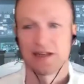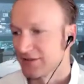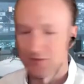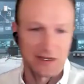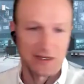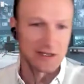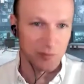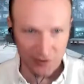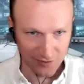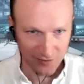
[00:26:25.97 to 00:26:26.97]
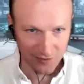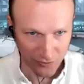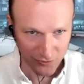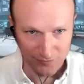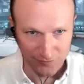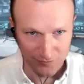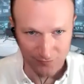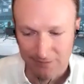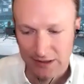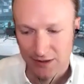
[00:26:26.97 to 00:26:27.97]
and Facebooks of the world,
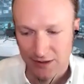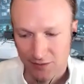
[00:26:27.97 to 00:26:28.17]
right?